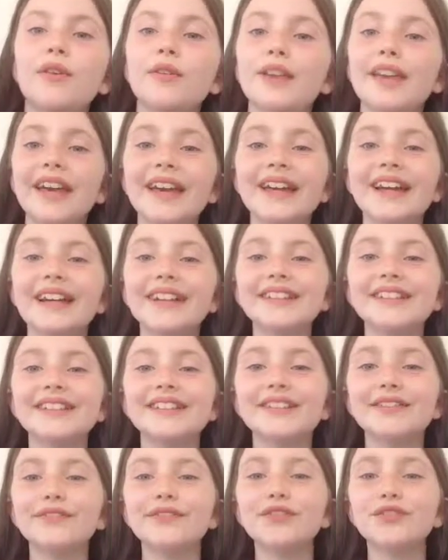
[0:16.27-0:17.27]
Okay guys,
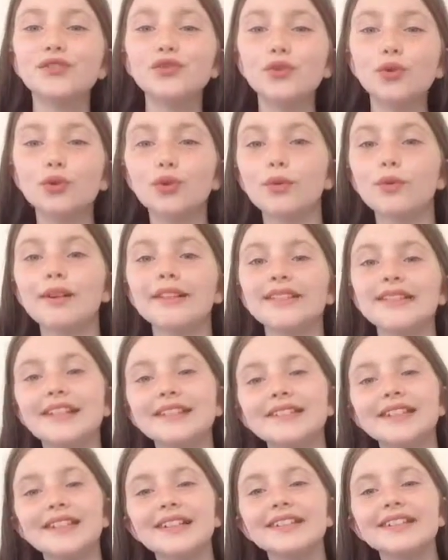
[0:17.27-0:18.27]
so if you don't know what
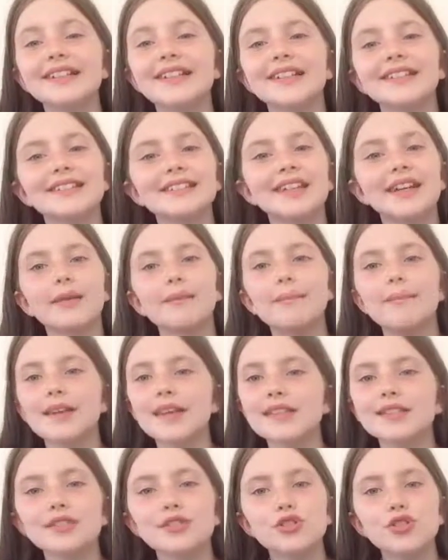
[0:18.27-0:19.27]
Dazzle is, it's an
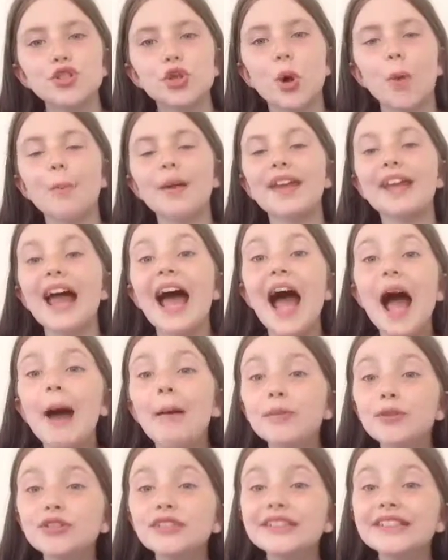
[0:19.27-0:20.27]
amazing shop in
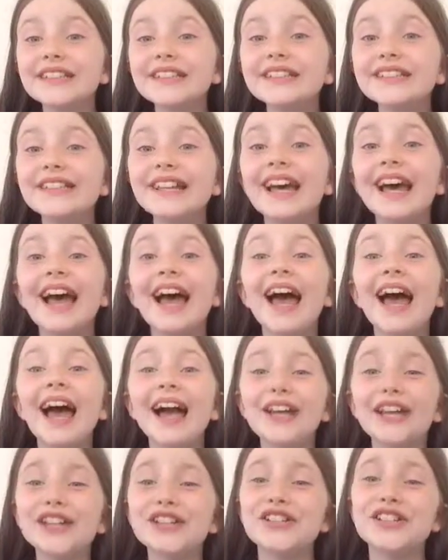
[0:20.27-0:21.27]
Hamilton
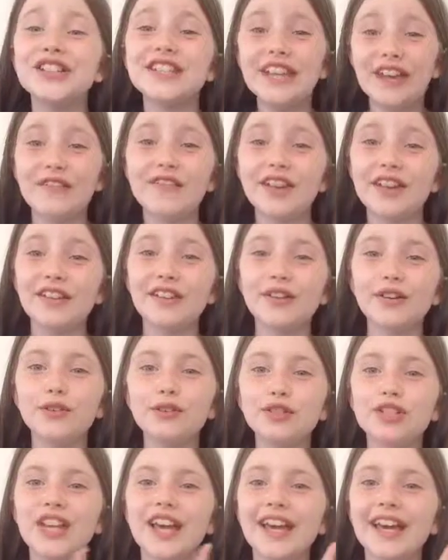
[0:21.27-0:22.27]
and you should definitely
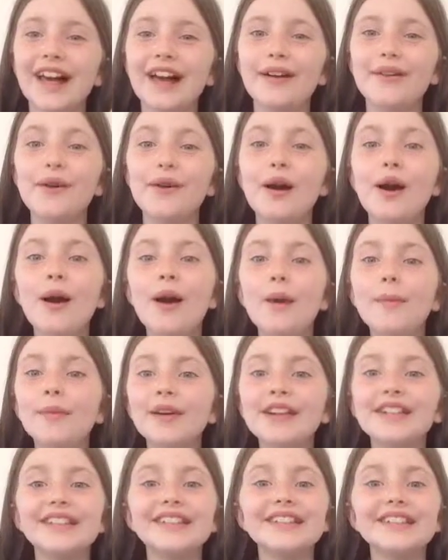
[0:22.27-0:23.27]
go check it out
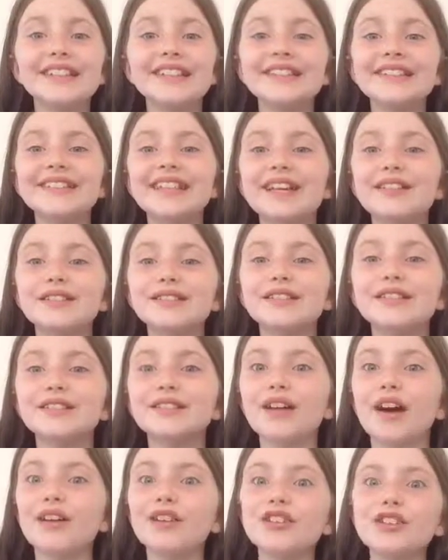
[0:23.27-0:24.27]
because they sell
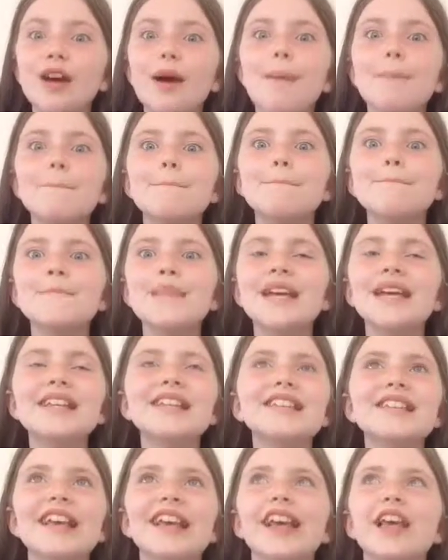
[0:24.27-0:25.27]
such
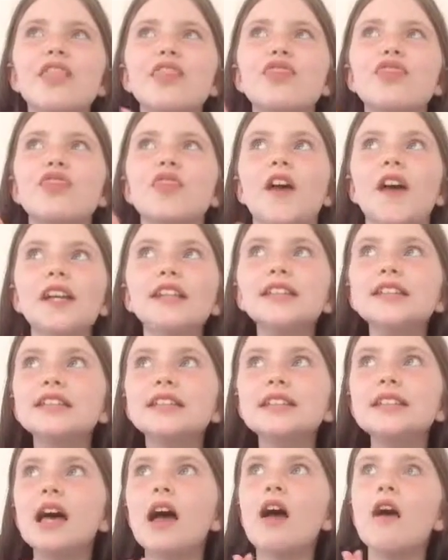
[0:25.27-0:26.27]
amazing
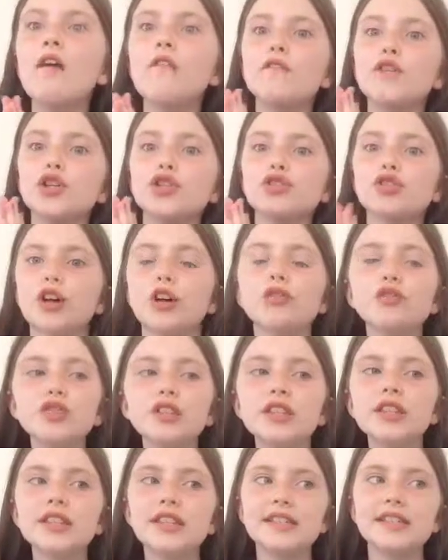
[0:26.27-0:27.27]
things for
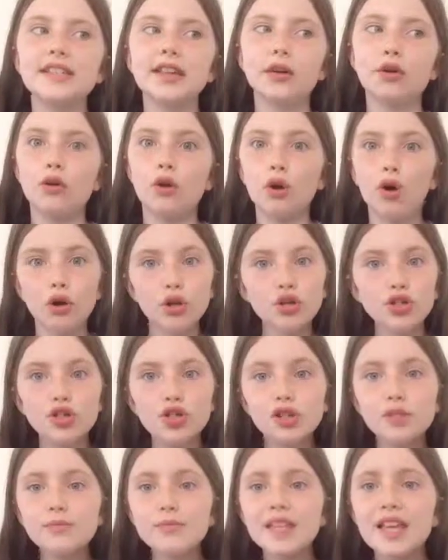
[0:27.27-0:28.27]
children. They sell
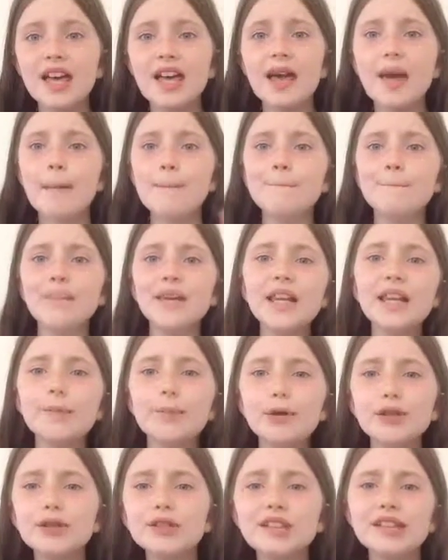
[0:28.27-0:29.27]
costumes, beanie
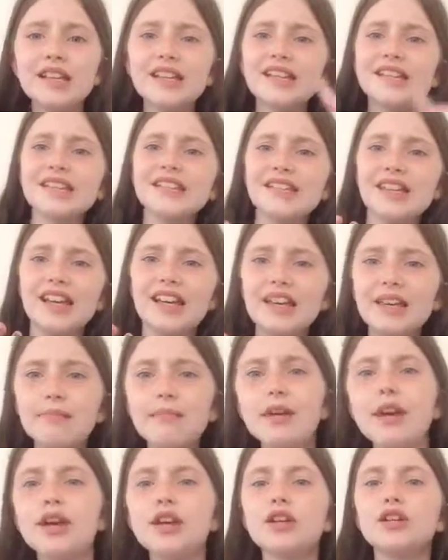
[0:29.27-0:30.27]
boos,
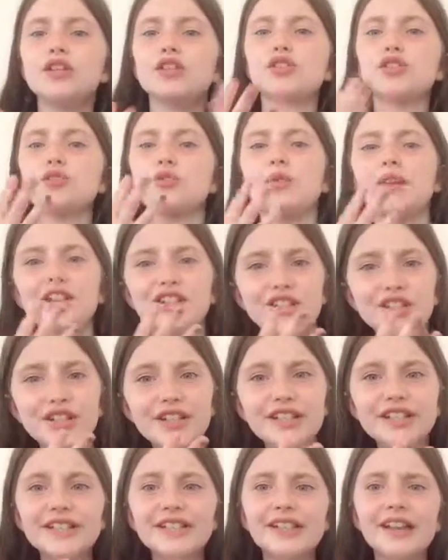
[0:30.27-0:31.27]
slime,
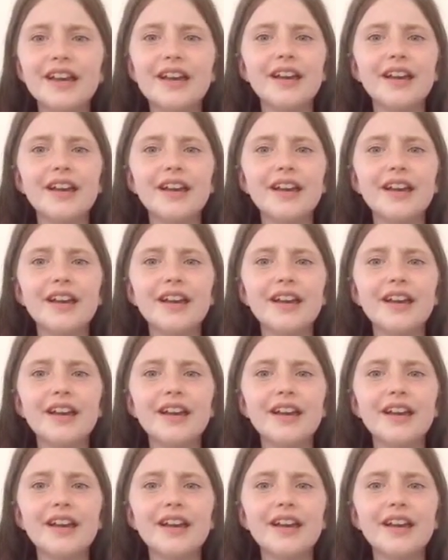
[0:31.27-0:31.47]
squishies,